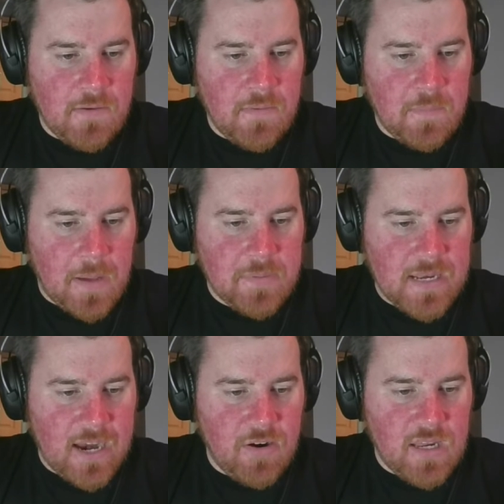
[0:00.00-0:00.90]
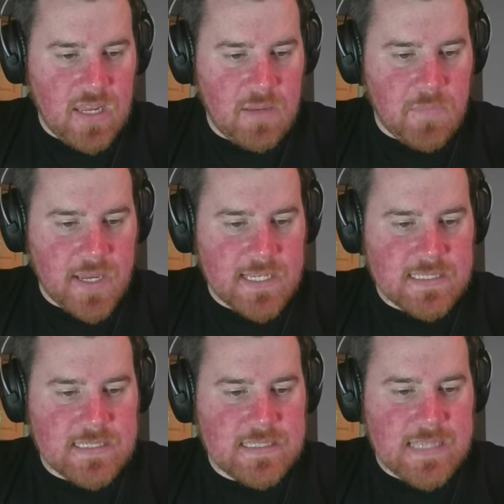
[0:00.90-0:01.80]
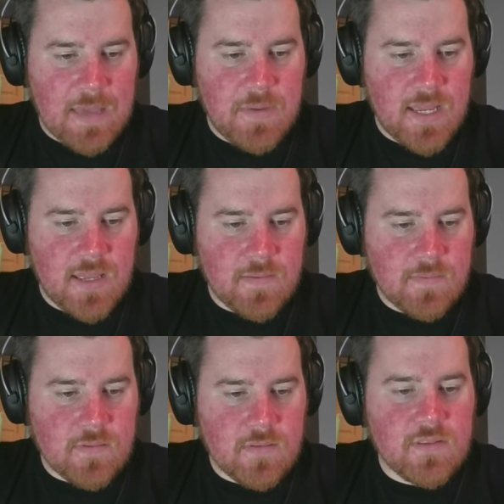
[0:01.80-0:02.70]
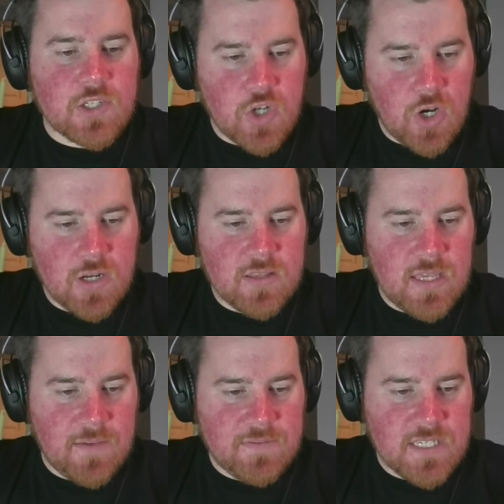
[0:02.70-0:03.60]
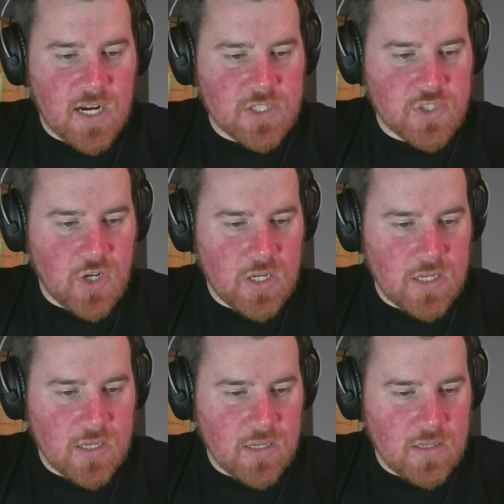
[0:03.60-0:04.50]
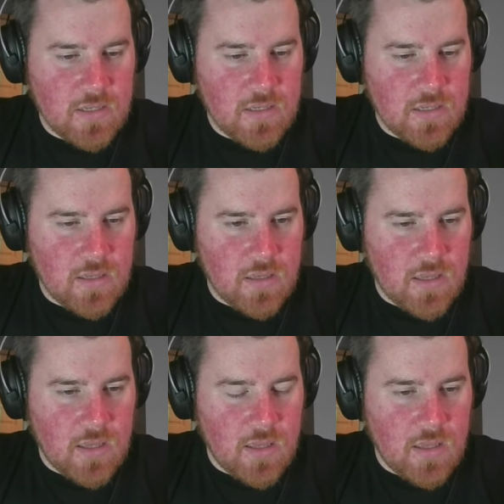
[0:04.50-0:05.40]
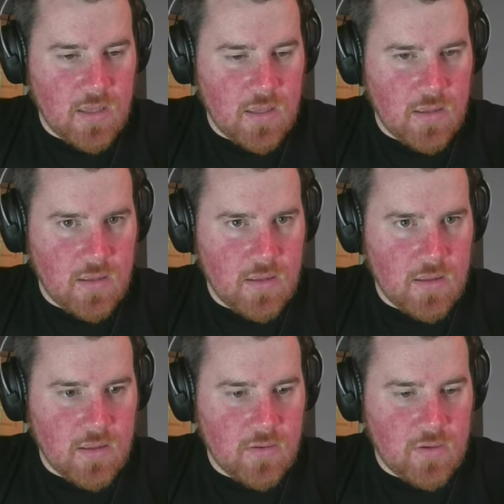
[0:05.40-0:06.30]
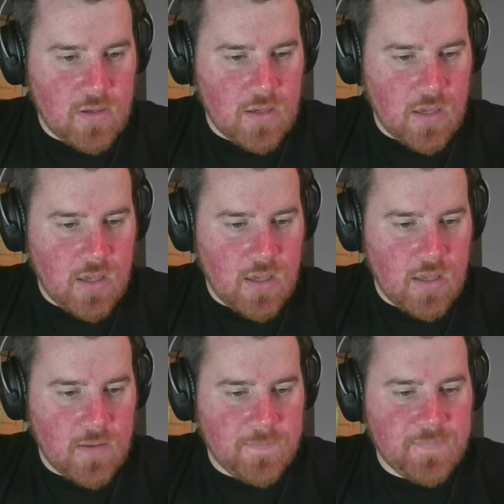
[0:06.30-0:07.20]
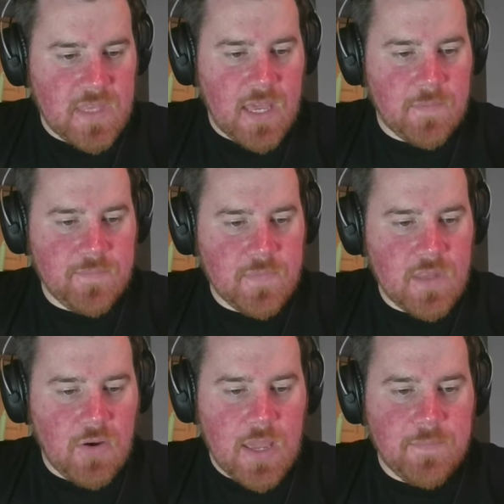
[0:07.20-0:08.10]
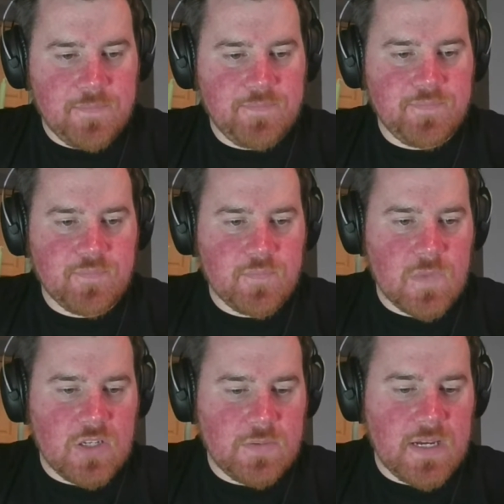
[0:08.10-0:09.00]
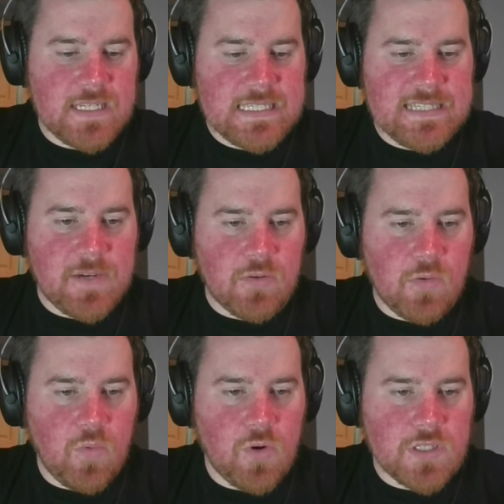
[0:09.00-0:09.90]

Popularity minus stamina. The truck, the FTR truck. Okay. Yeah. Okay. So we got a decent amount of rewards